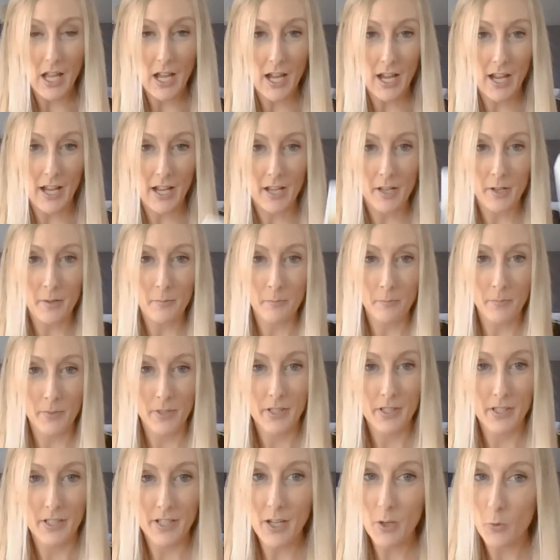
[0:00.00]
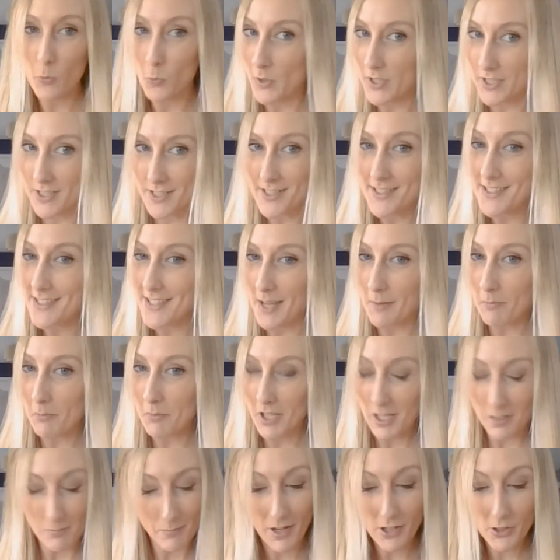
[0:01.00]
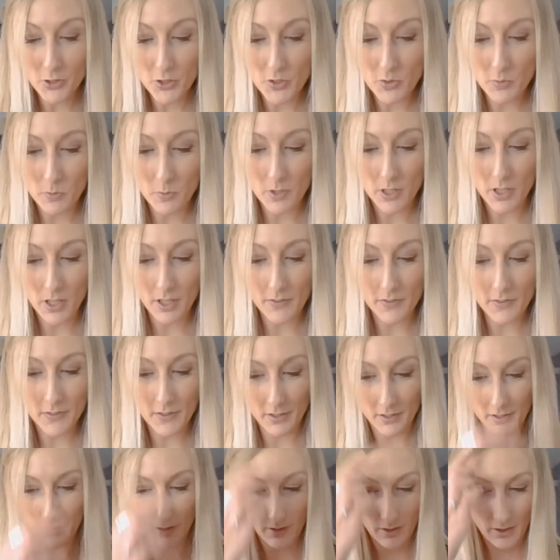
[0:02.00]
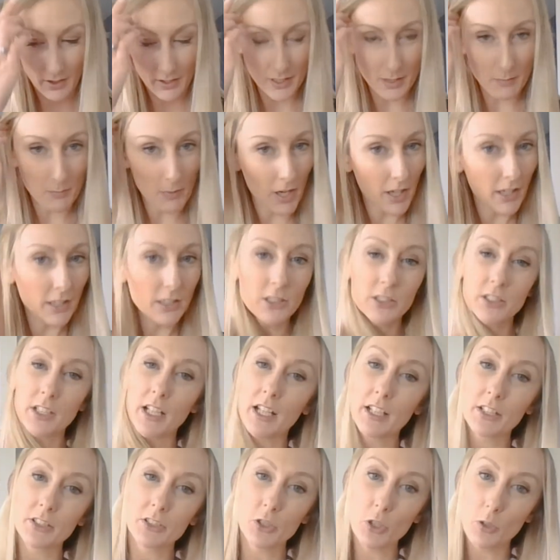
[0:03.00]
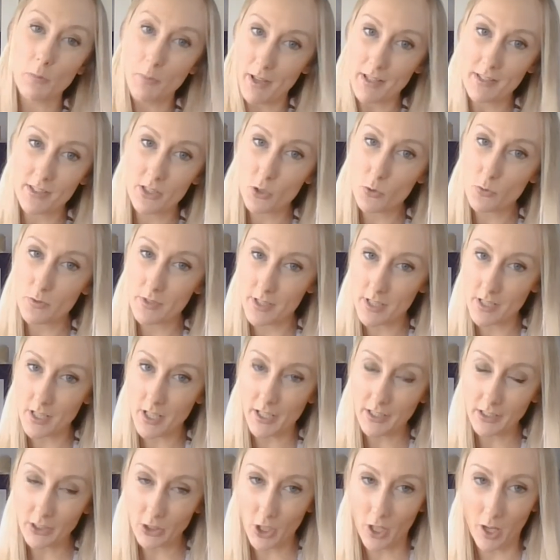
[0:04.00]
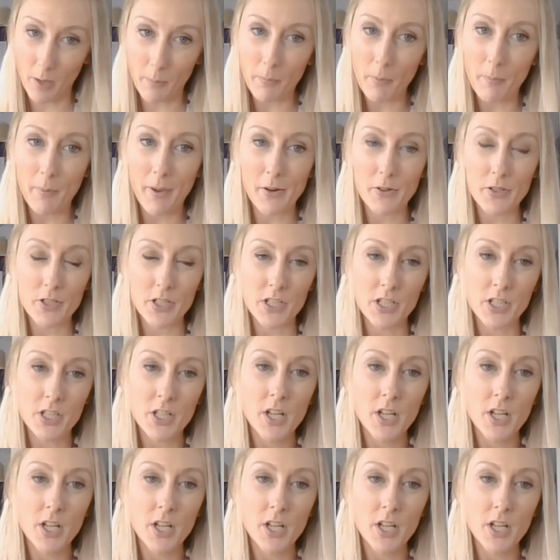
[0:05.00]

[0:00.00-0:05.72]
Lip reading: Now, we did say money matters were on the mind, and your message was to lighten up about it.